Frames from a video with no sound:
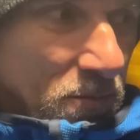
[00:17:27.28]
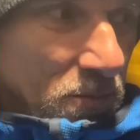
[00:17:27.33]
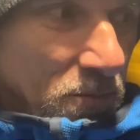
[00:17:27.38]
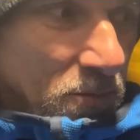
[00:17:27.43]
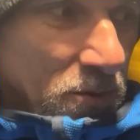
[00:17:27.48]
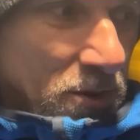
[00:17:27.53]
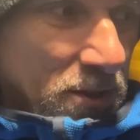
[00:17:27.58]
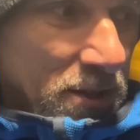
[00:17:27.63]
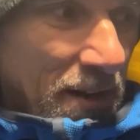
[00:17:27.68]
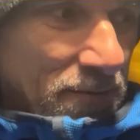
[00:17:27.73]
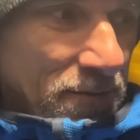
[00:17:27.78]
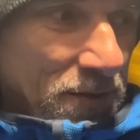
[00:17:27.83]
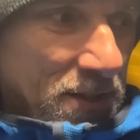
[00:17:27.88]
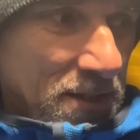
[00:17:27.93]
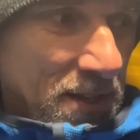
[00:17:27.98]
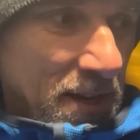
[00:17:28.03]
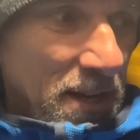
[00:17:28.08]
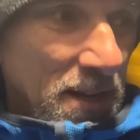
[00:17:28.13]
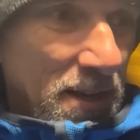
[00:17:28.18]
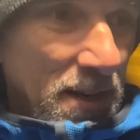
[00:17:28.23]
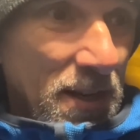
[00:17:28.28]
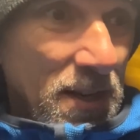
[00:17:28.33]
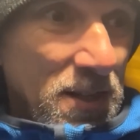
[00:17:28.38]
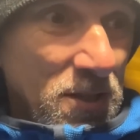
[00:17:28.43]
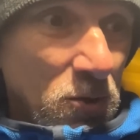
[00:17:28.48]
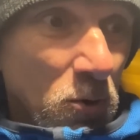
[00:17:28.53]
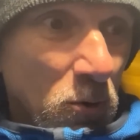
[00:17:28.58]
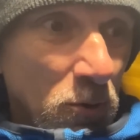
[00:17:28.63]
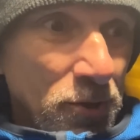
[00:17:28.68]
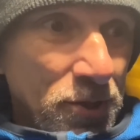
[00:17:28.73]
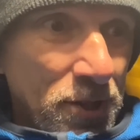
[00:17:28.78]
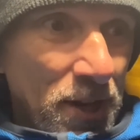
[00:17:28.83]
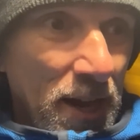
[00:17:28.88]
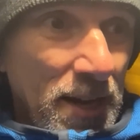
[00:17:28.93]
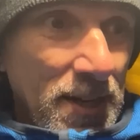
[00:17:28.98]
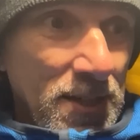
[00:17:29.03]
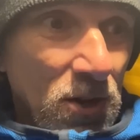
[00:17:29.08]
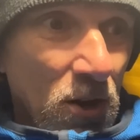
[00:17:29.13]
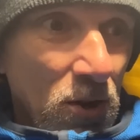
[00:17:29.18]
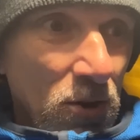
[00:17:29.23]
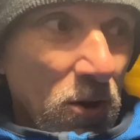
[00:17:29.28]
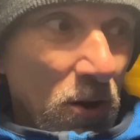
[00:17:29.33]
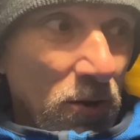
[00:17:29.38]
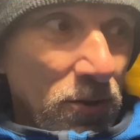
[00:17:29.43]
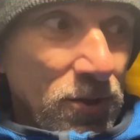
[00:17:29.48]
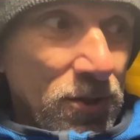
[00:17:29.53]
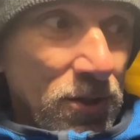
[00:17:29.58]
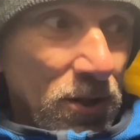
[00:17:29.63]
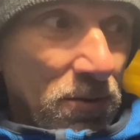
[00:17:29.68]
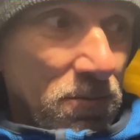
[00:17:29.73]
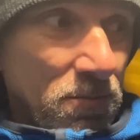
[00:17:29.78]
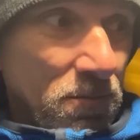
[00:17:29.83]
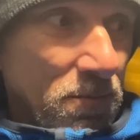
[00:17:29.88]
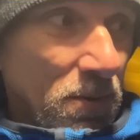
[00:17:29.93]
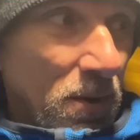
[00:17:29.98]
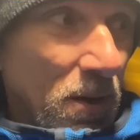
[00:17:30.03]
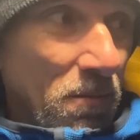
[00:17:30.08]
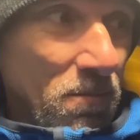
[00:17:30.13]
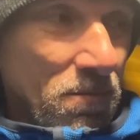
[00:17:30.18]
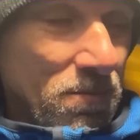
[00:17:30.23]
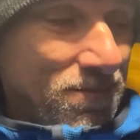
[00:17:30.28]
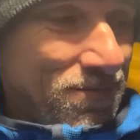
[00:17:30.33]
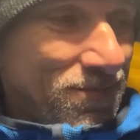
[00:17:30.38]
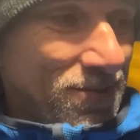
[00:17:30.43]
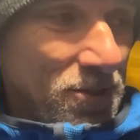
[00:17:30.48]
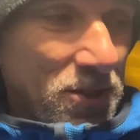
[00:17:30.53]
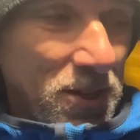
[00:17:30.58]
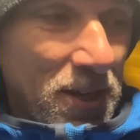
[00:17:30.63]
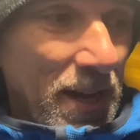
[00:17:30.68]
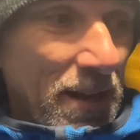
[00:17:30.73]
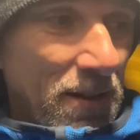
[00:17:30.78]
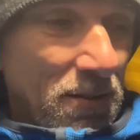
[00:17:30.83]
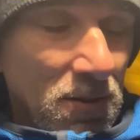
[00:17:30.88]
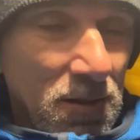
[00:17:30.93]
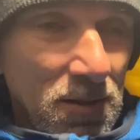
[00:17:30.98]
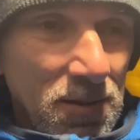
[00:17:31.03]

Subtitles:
just have to see. It is gusty, it's not constant, but bloody hell.